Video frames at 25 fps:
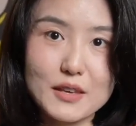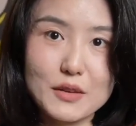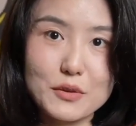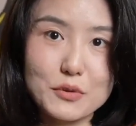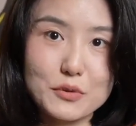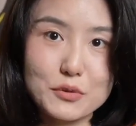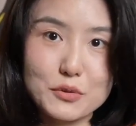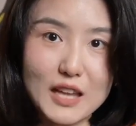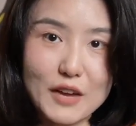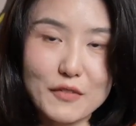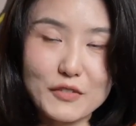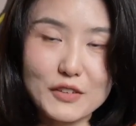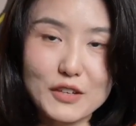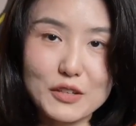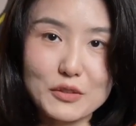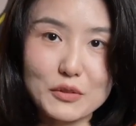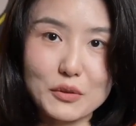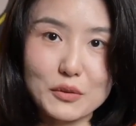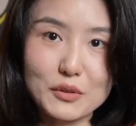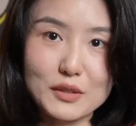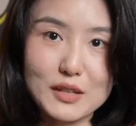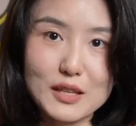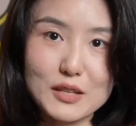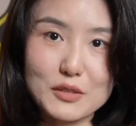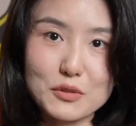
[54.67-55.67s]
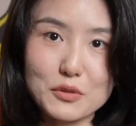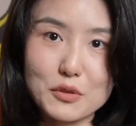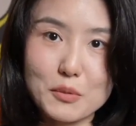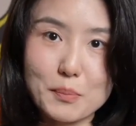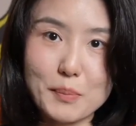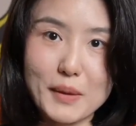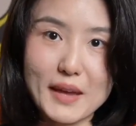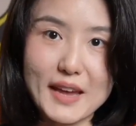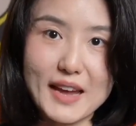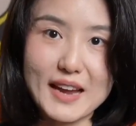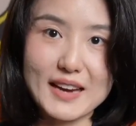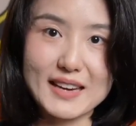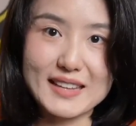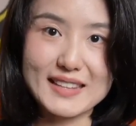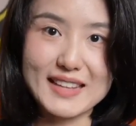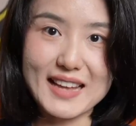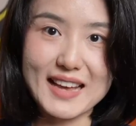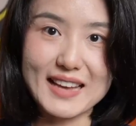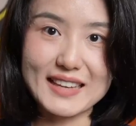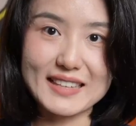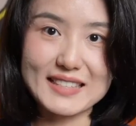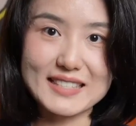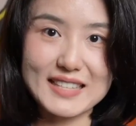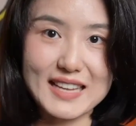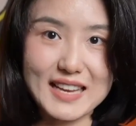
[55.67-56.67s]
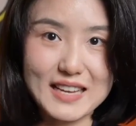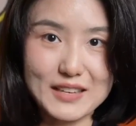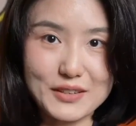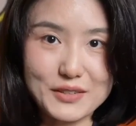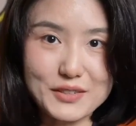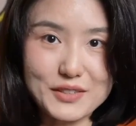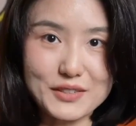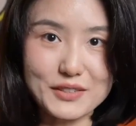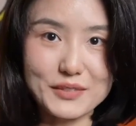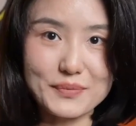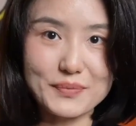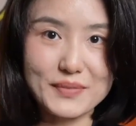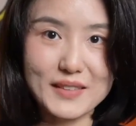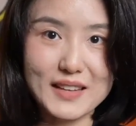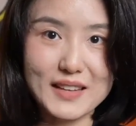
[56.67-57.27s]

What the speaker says: you definitely don't need to pay any tax at all.